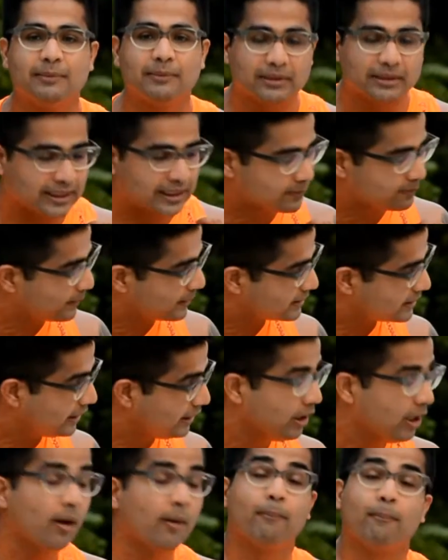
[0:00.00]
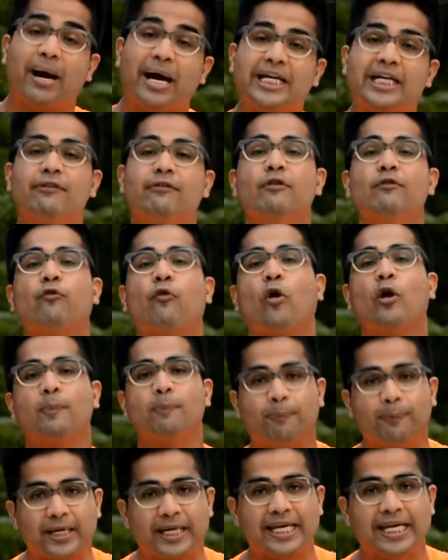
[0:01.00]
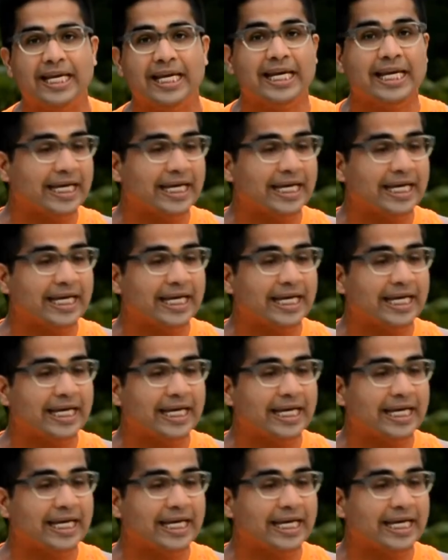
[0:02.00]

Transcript: this person might even fall prey,